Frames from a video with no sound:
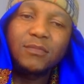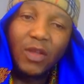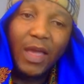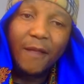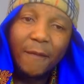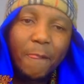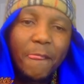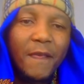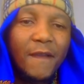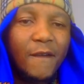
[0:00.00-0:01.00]
Okay,
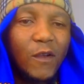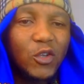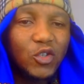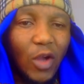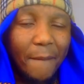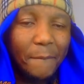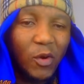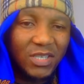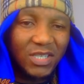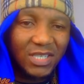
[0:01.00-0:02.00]
so I'm
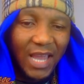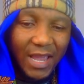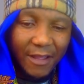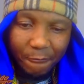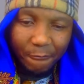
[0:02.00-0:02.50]
going to say,